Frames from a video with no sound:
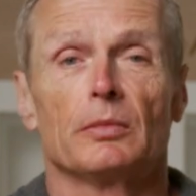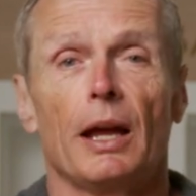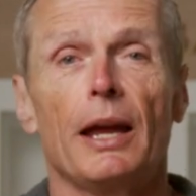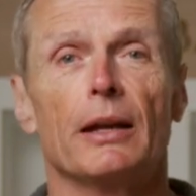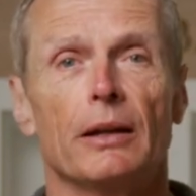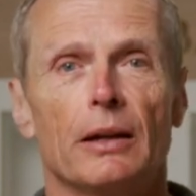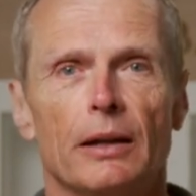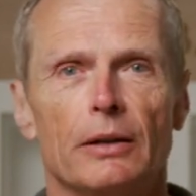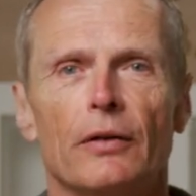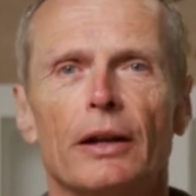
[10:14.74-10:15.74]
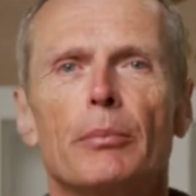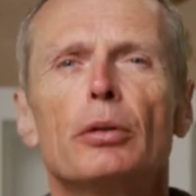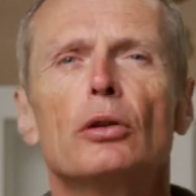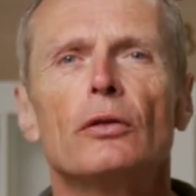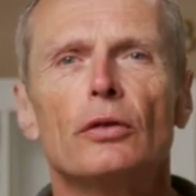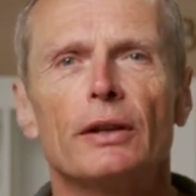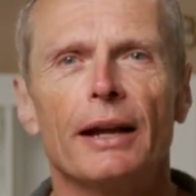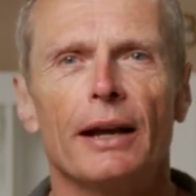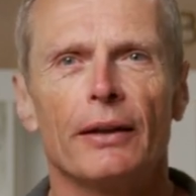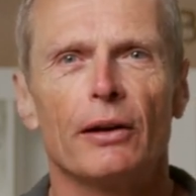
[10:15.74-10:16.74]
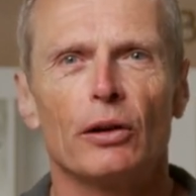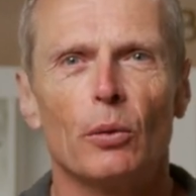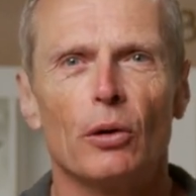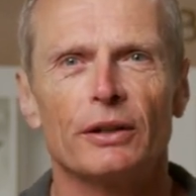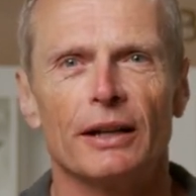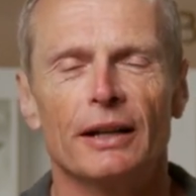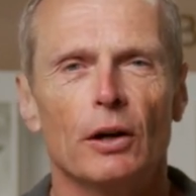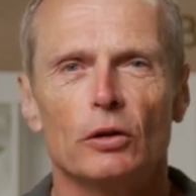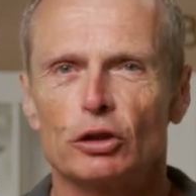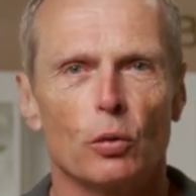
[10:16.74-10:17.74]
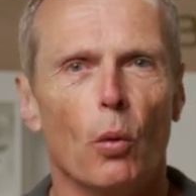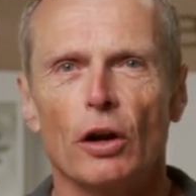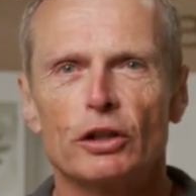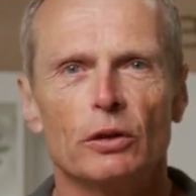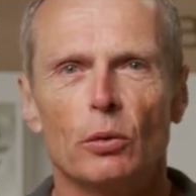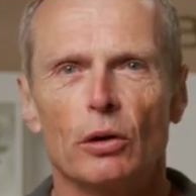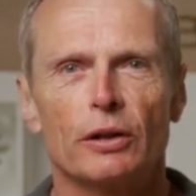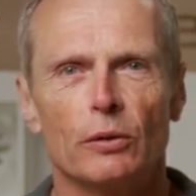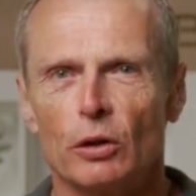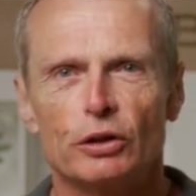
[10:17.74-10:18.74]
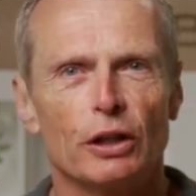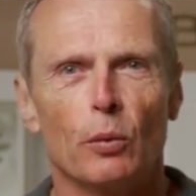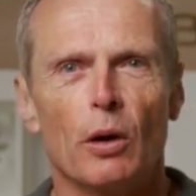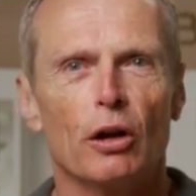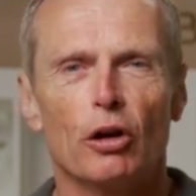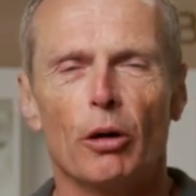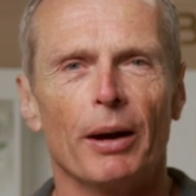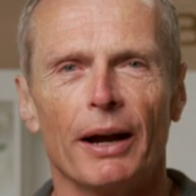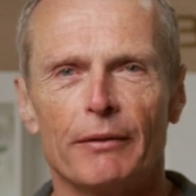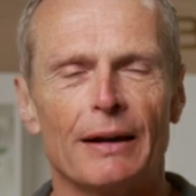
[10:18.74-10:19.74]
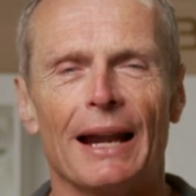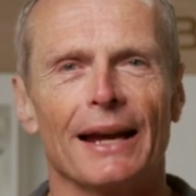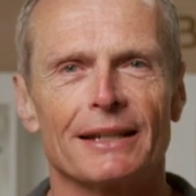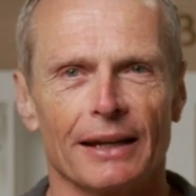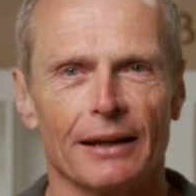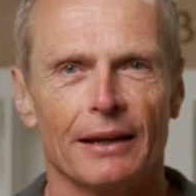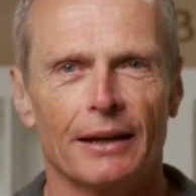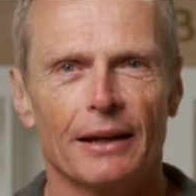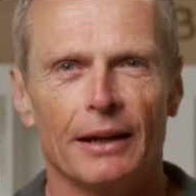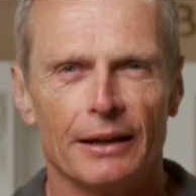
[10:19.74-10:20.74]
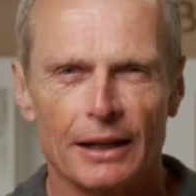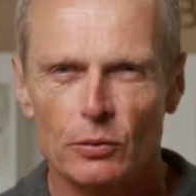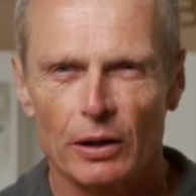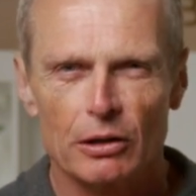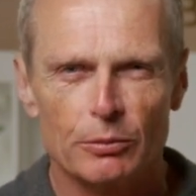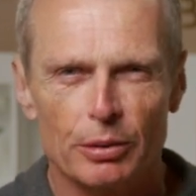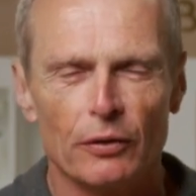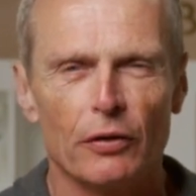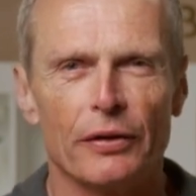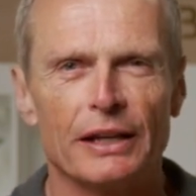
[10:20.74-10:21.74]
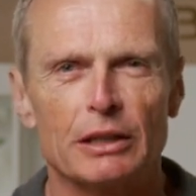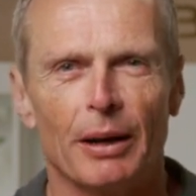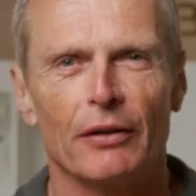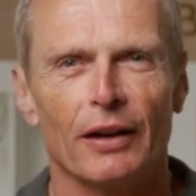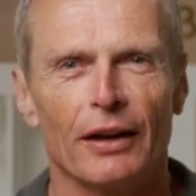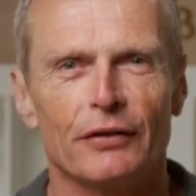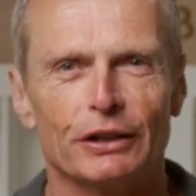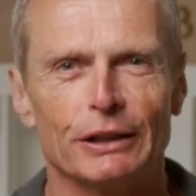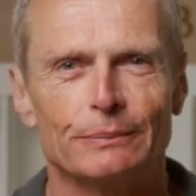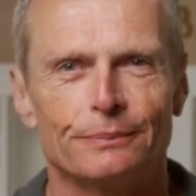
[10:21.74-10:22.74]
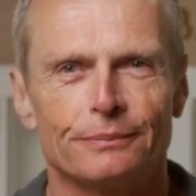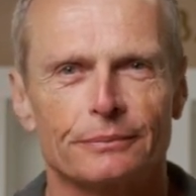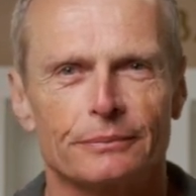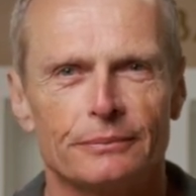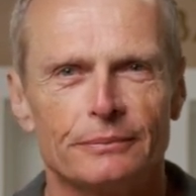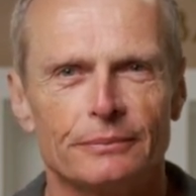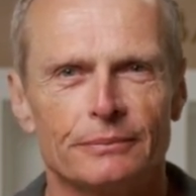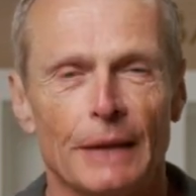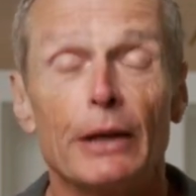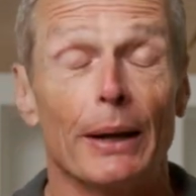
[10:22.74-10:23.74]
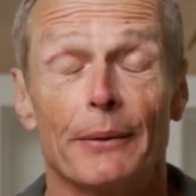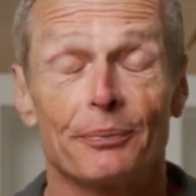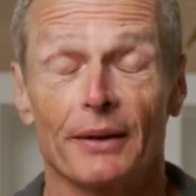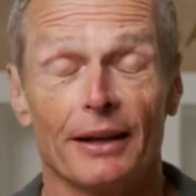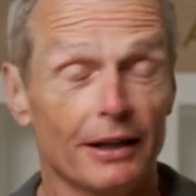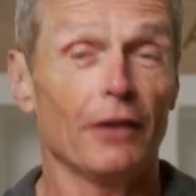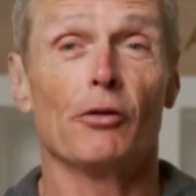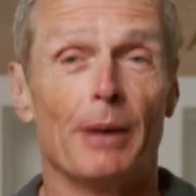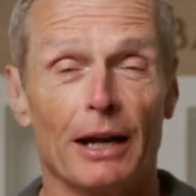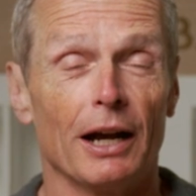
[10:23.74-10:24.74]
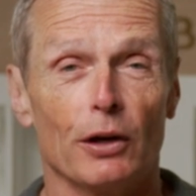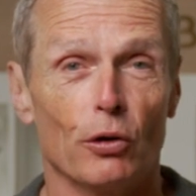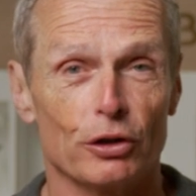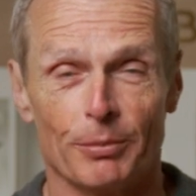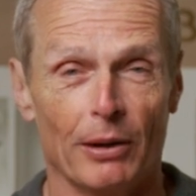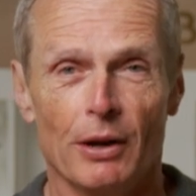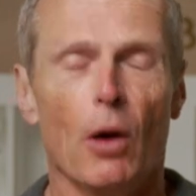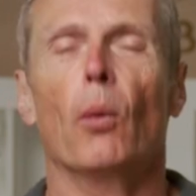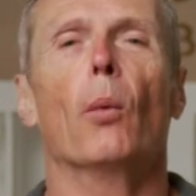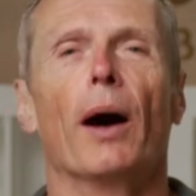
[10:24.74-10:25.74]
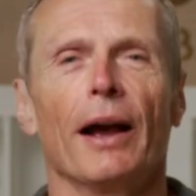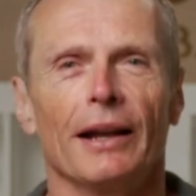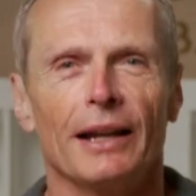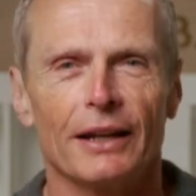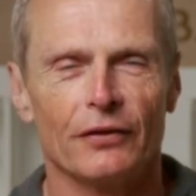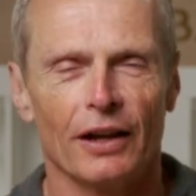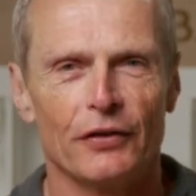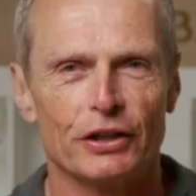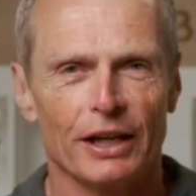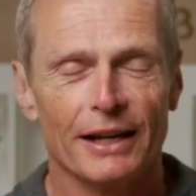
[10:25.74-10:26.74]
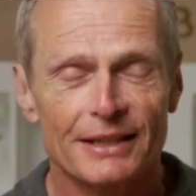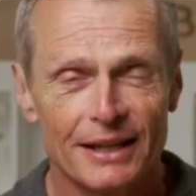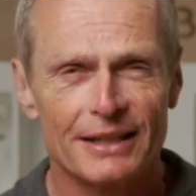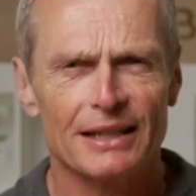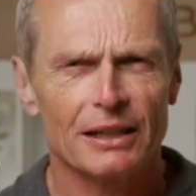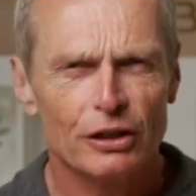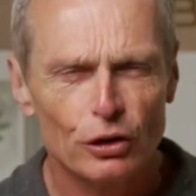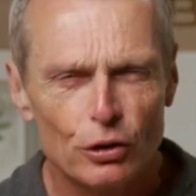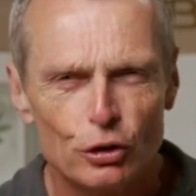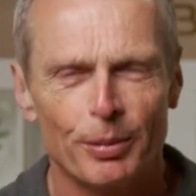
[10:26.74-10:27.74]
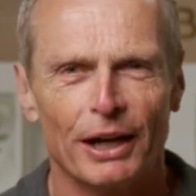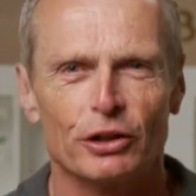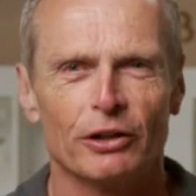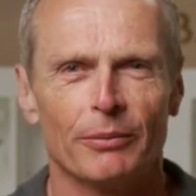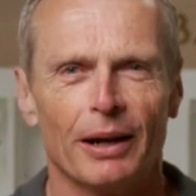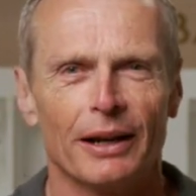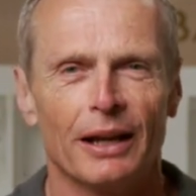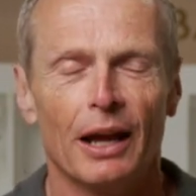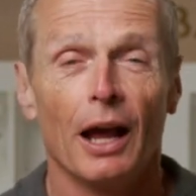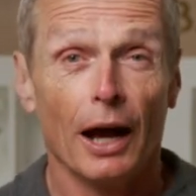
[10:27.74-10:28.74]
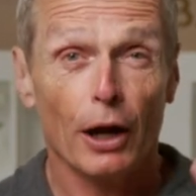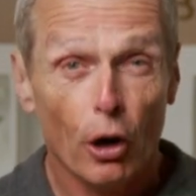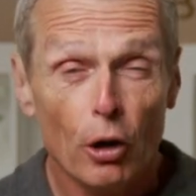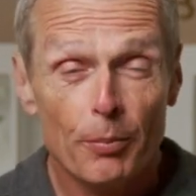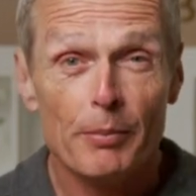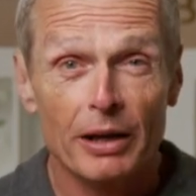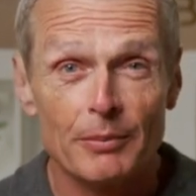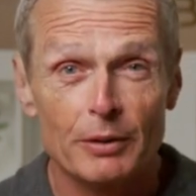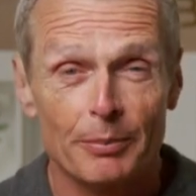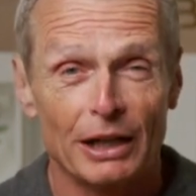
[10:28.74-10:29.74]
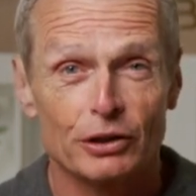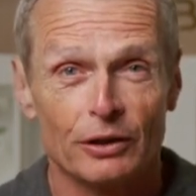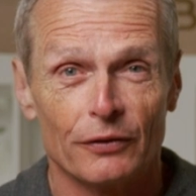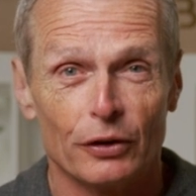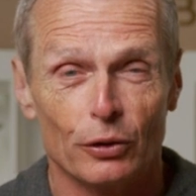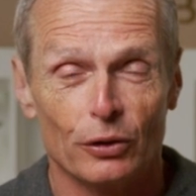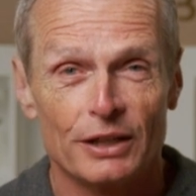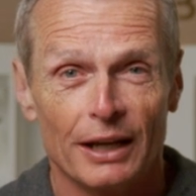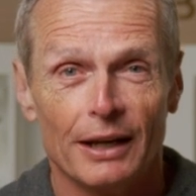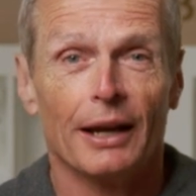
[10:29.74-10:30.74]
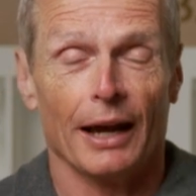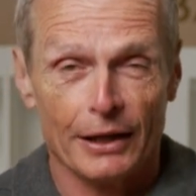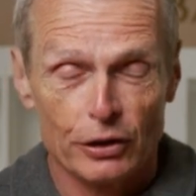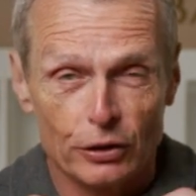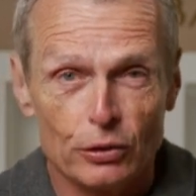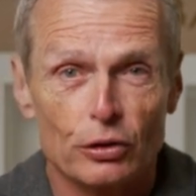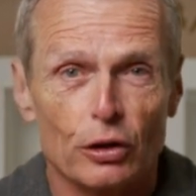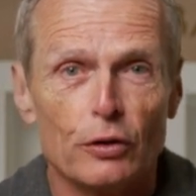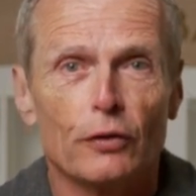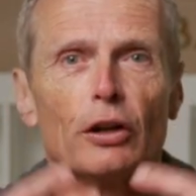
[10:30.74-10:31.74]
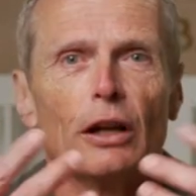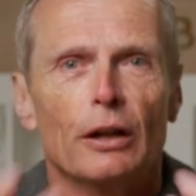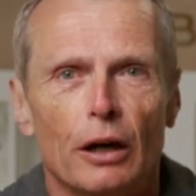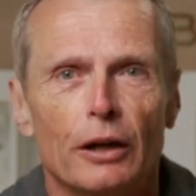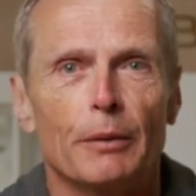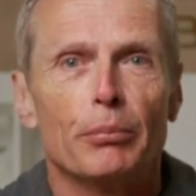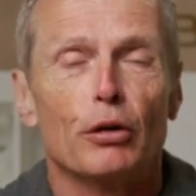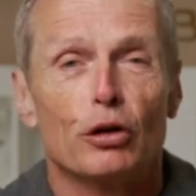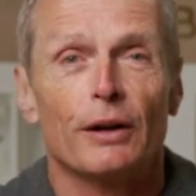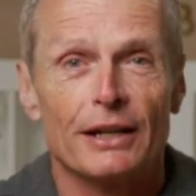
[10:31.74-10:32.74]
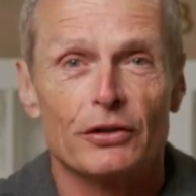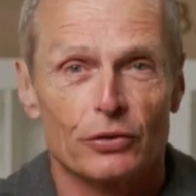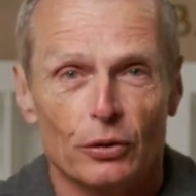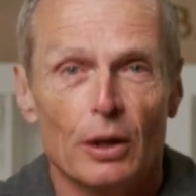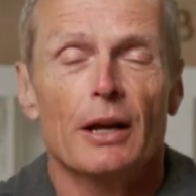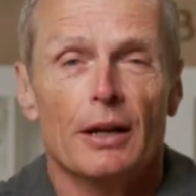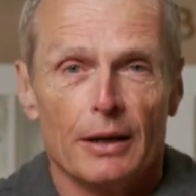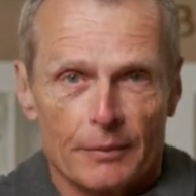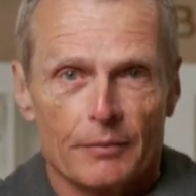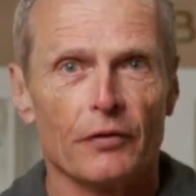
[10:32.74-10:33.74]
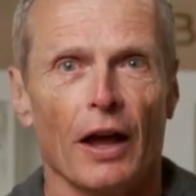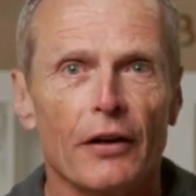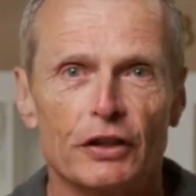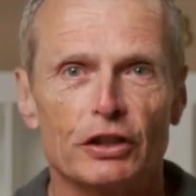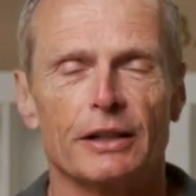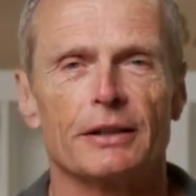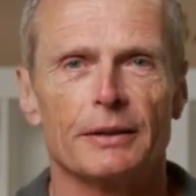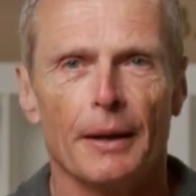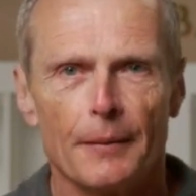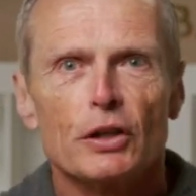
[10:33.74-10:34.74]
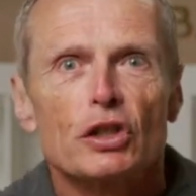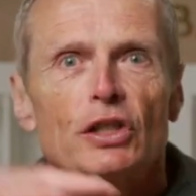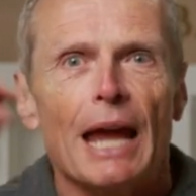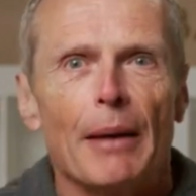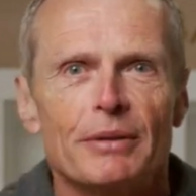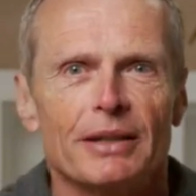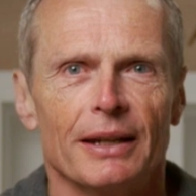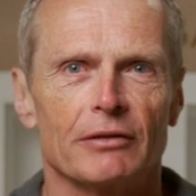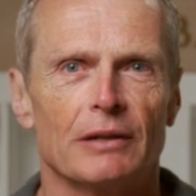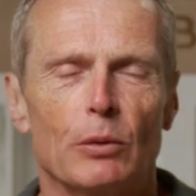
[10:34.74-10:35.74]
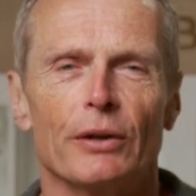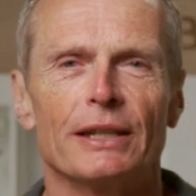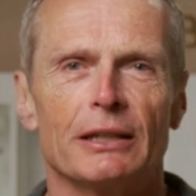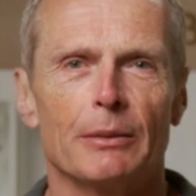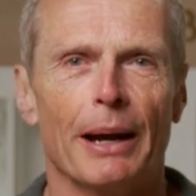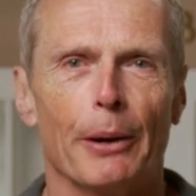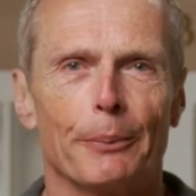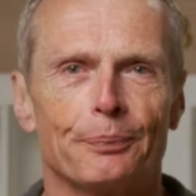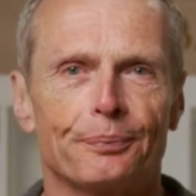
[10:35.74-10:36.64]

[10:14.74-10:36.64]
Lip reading: hey, You've had a beautiful day out there in the water, just watching the water and watching the world go by and relaxing. And that's one of those beautiful things about fly fishing. Anyway, enough of my high horse about why I like fly fishing. As it's a huge passion of mine. I hope it becomes a passion of yours. And to do so, you've got to learn and progress through fly fishing's steps. And that's really what this is about.